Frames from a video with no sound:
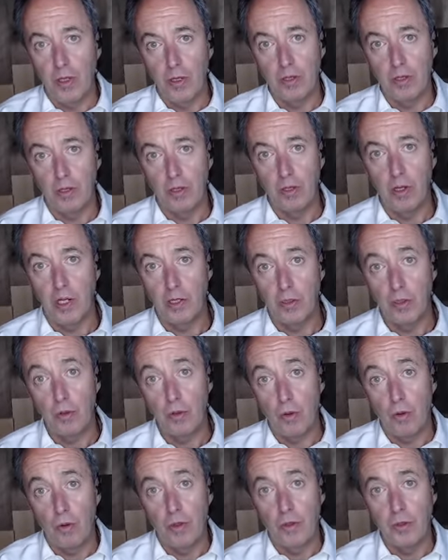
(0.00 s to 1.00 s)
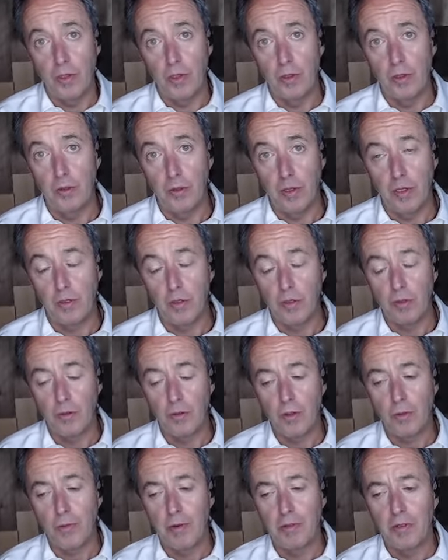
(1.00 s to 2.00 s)
as a soul, as an eternal
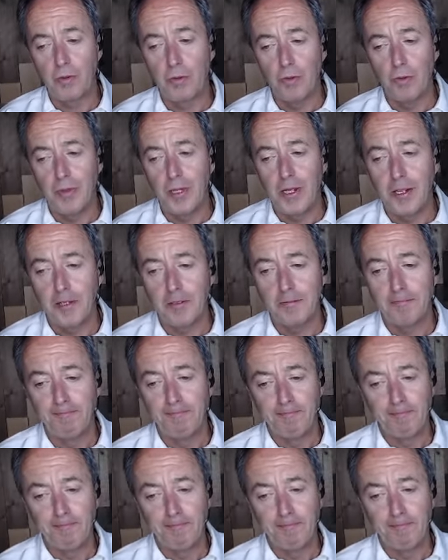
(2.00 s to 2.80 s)
spiritual being.